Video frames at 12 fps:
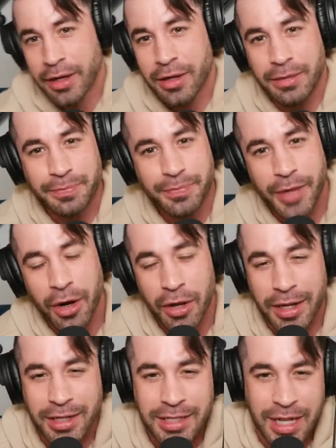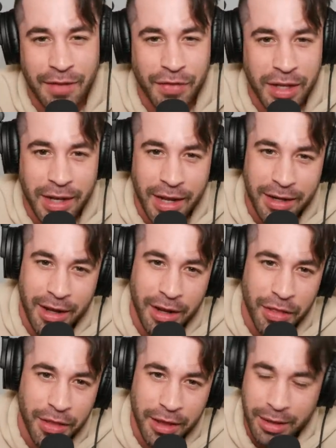a, I don't know, like a safety net kind
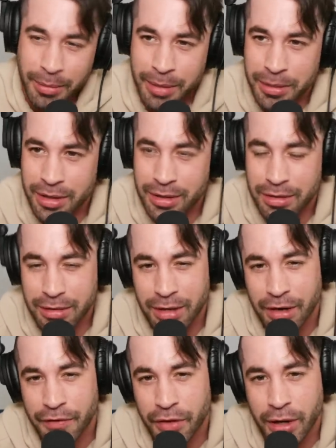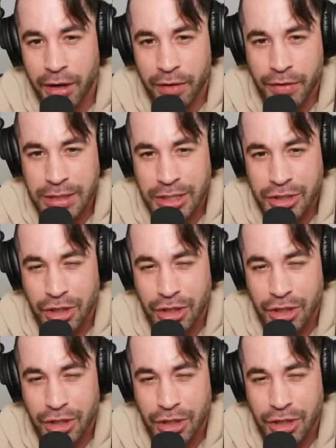of thing, maybe kind of feeling, I don't know if it's like